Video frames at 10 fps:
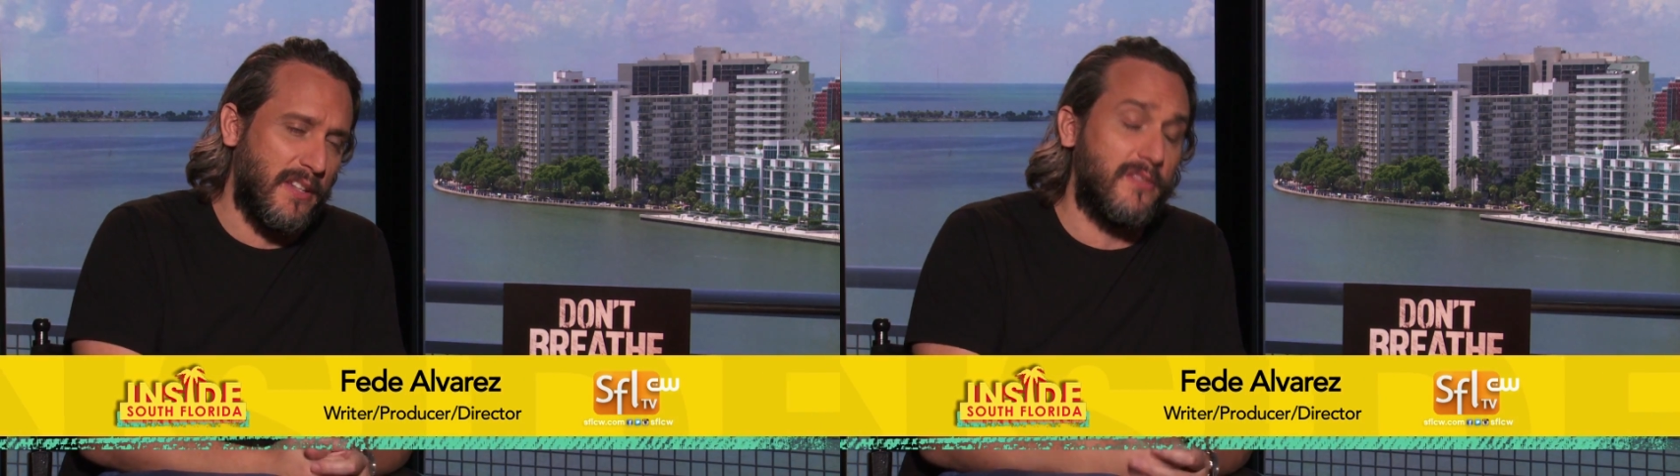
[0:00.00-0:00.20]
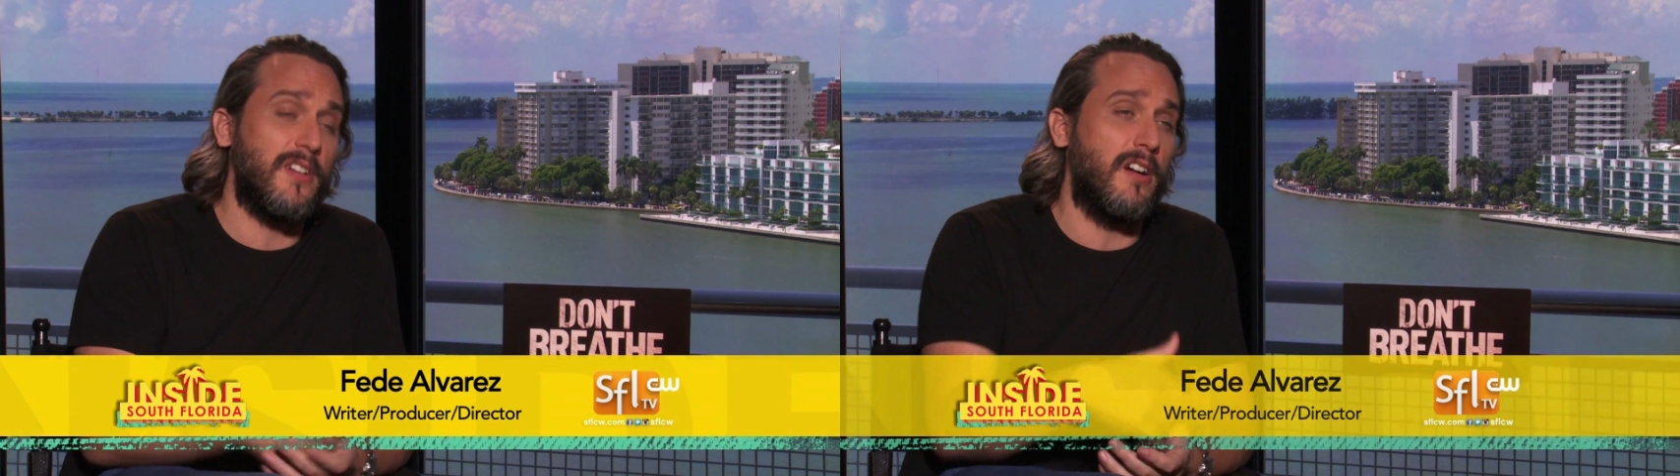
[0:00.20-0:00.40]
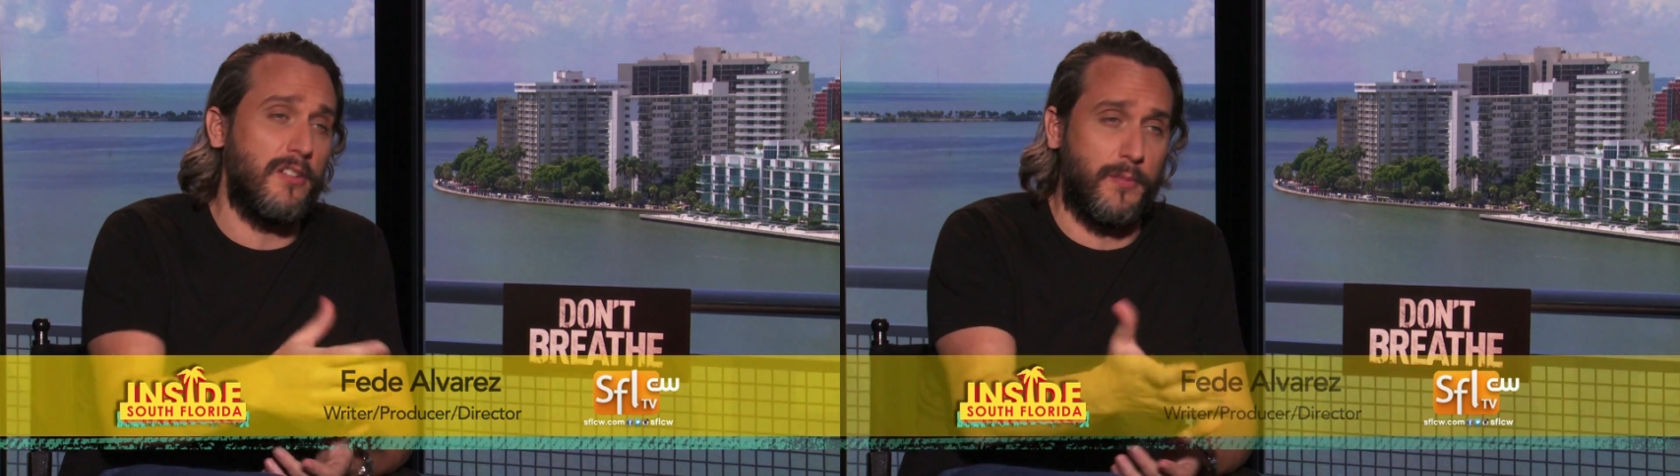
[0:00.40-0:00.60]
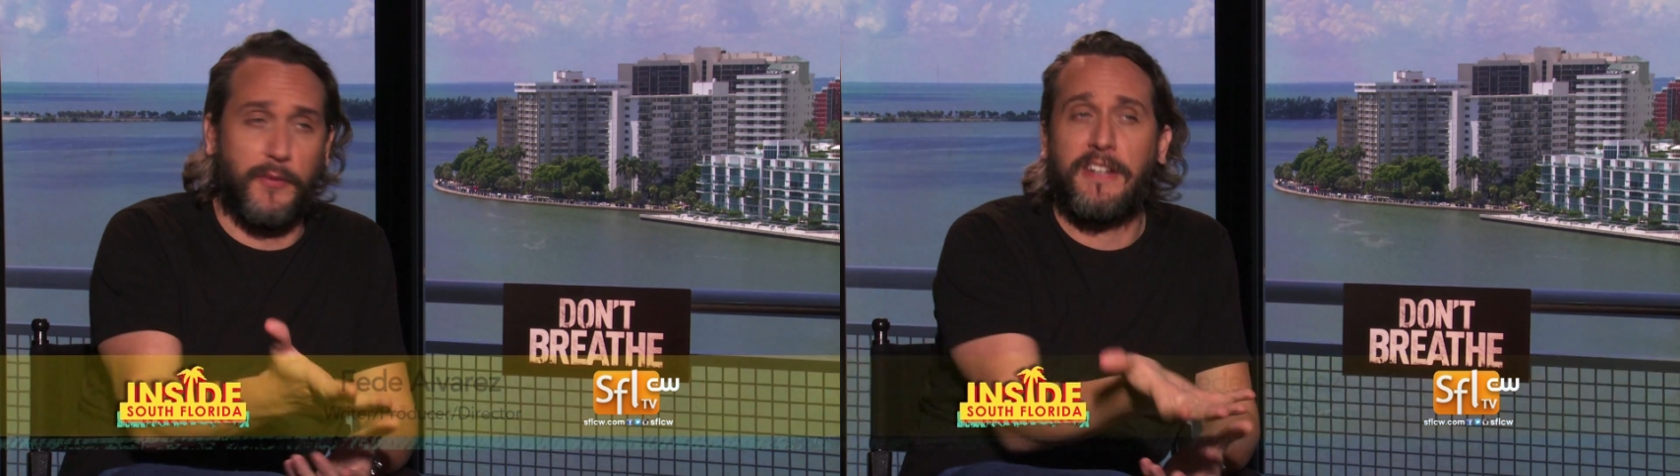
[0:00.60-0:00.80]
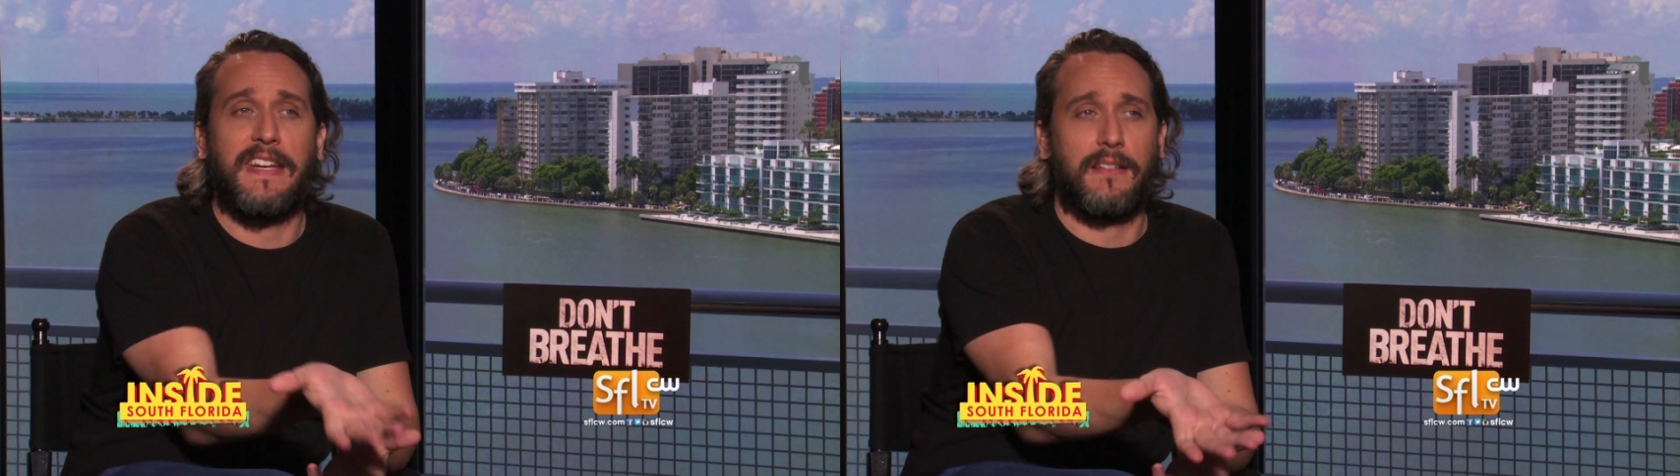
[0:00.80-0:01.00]
It's very hard to
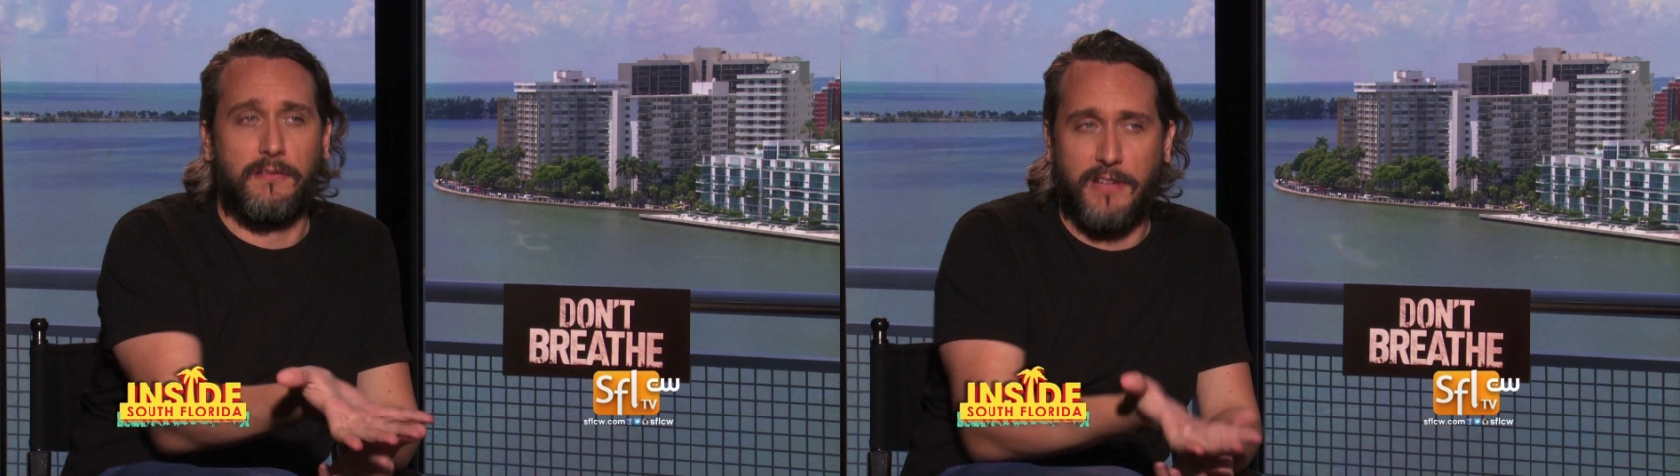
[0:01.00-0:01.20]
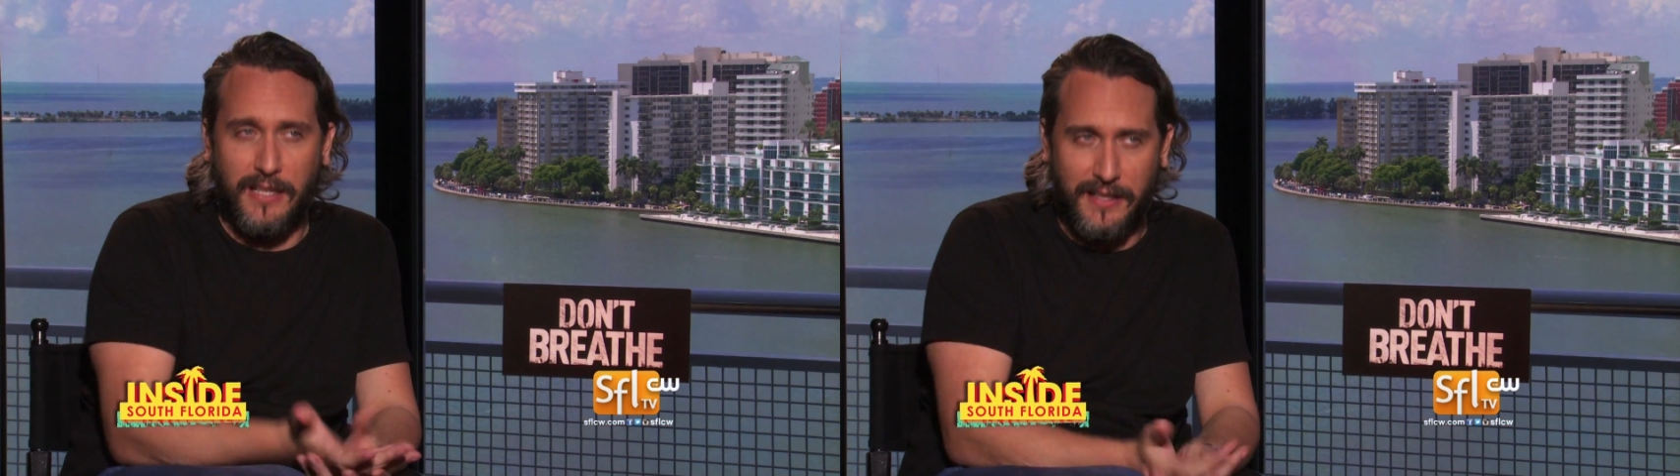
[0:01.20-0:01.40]
predict, right?